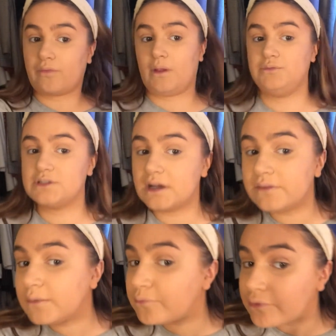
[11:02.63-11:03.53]
I'm just having
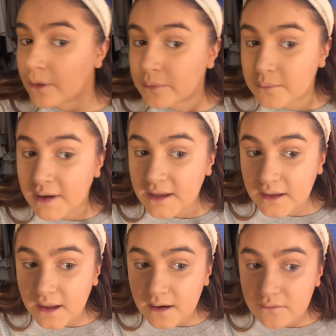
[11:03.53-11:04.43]
a problematic
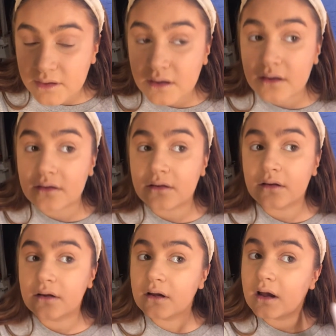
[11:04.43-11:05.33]
area
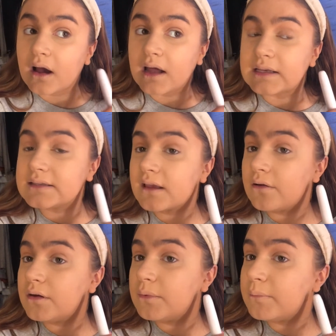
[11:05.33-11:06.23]
and it's
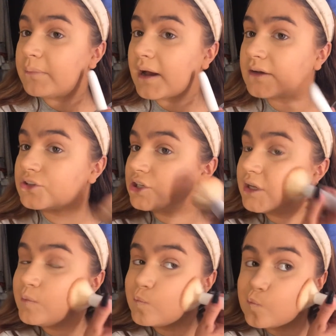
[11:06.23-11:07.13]
going a bit patchy.
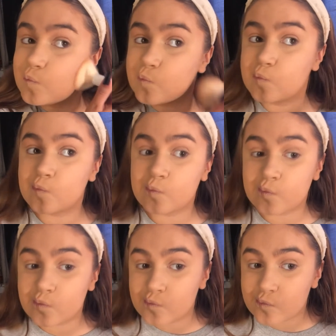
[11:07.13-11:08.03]

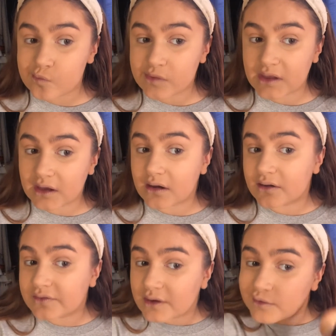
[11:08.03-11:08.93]
The
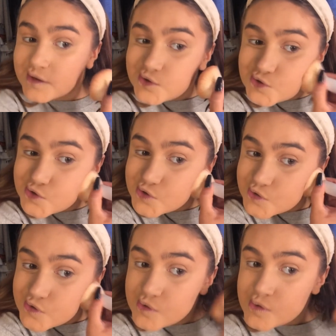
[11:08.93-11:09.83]
foundation.
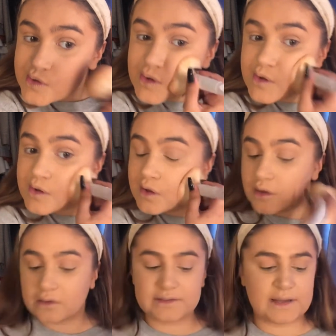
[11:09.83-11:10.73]

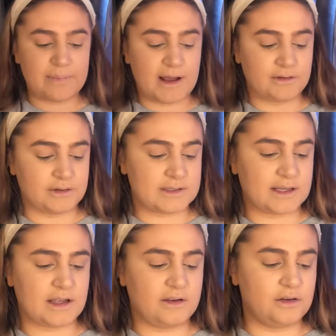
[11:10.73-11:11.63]
Because that powder is
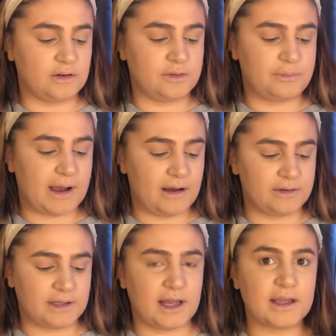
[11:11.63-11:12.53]
like a good powder,
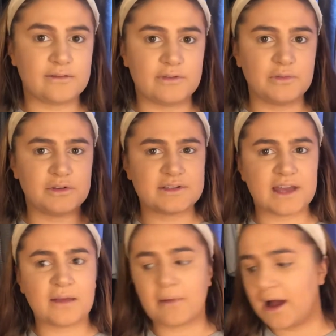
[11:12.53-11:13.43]
like Rimmel
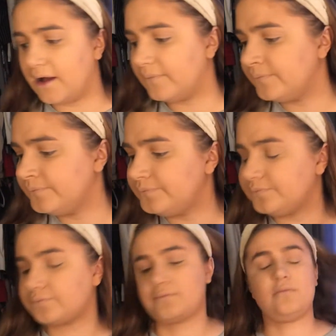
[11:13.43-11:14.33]
Stay Matte.
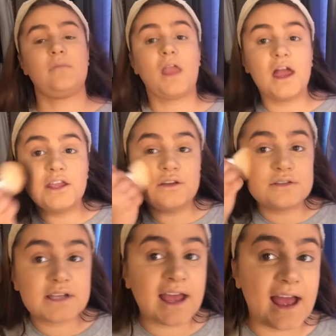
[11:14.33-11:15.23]
I use
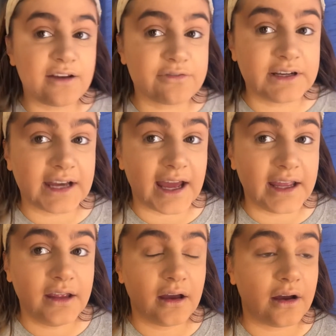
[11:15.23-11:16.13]
it every
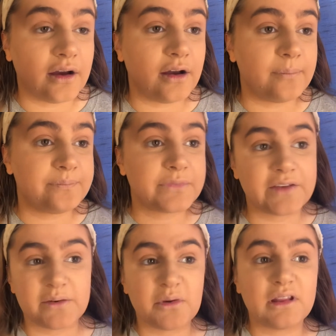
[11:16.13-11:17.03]
day if
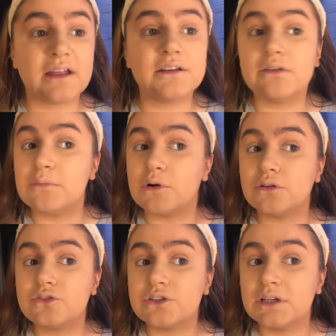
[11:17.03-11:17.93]
I'm not like doing much.